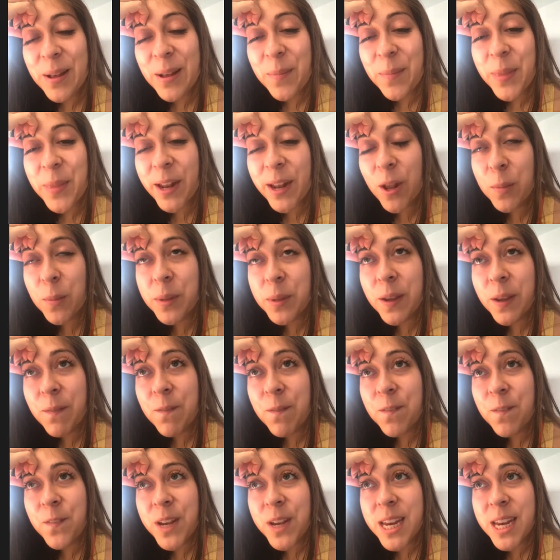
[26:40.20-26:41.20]
and I'll be in
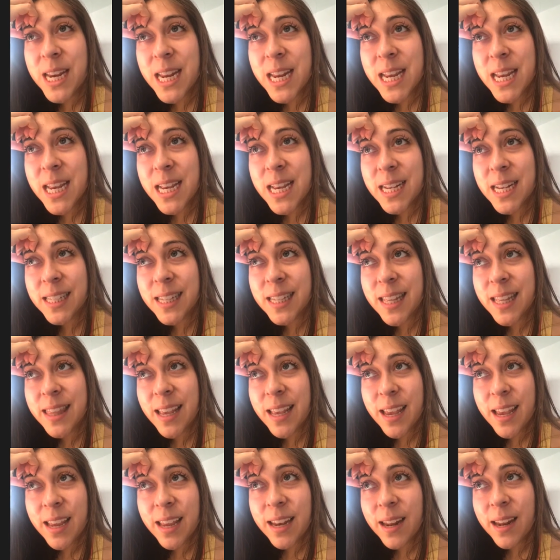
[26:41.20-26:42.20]
Phoenix at
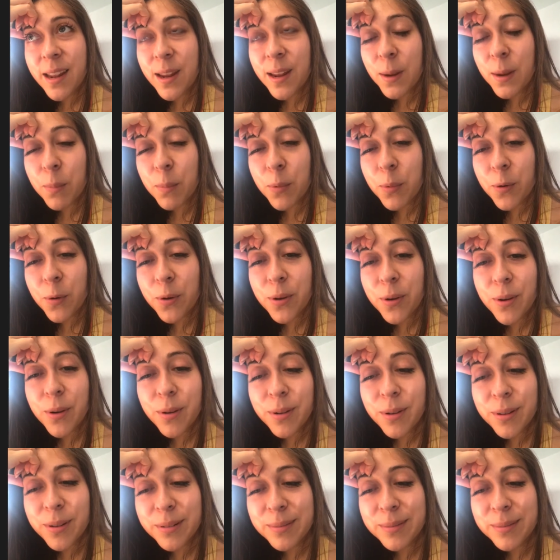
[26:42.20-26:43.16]
the end of April